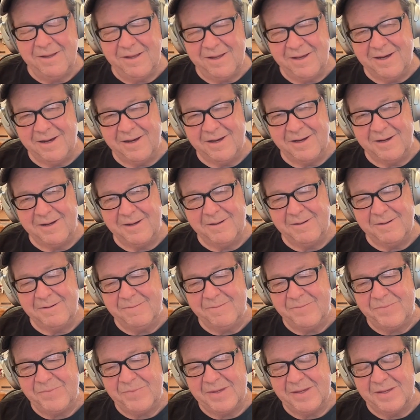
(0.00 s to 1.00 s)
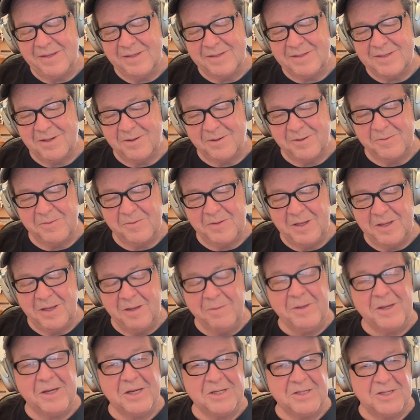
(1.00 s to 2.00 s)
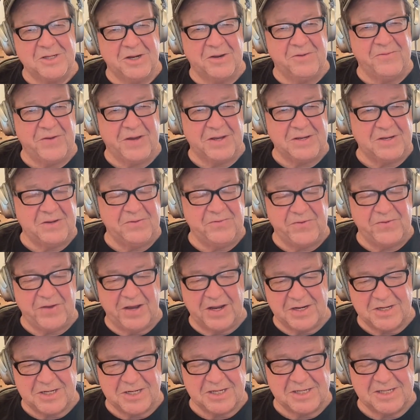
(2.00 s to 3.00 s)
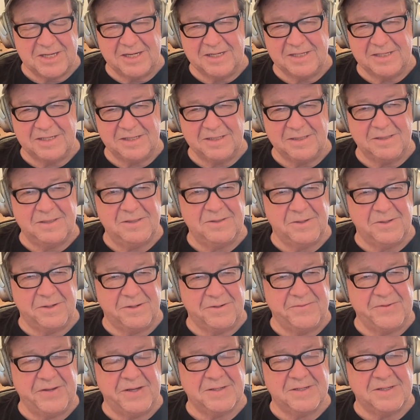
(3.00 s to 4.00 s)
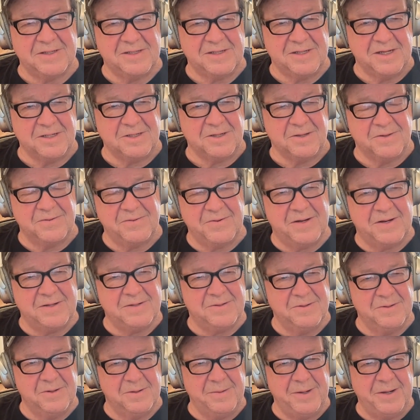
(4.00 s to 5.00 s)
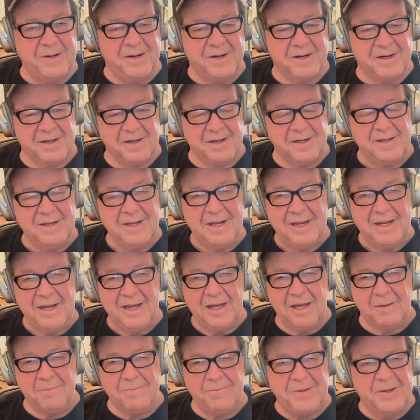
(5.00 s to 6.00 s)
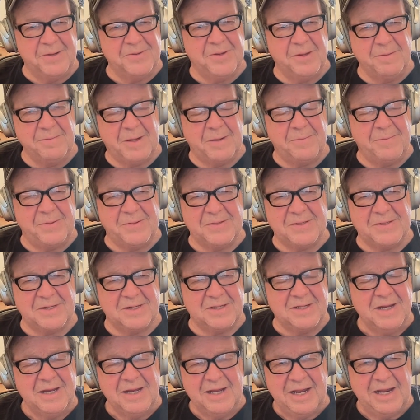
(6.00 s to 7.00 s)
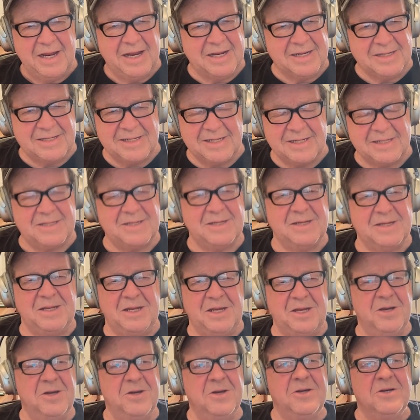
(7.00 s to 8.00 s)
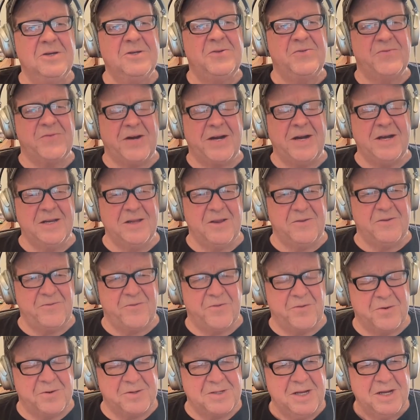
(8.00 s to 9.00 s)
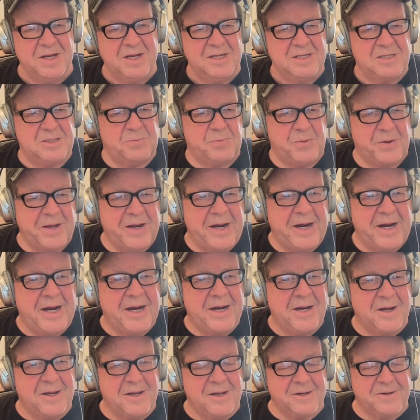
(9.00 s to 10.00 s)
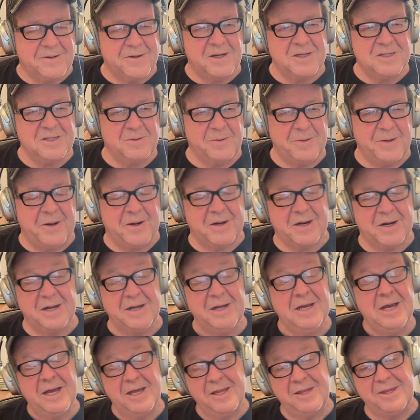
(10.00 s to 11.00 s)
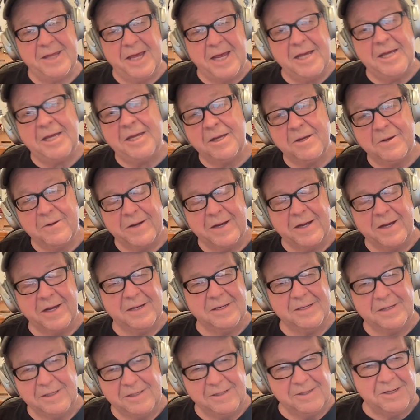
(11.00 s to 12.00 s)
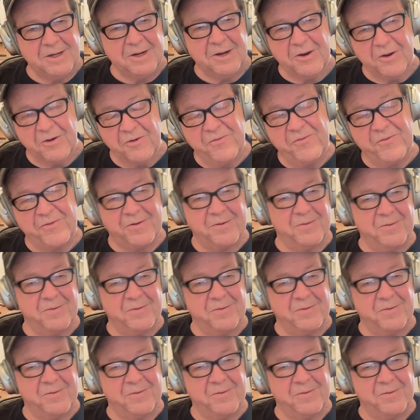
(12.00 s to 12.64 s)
image of anti-fascists as a sort of existential threat to America, and built them up as this huge violent force spreading all across America. Thank you, Andy Ngo, for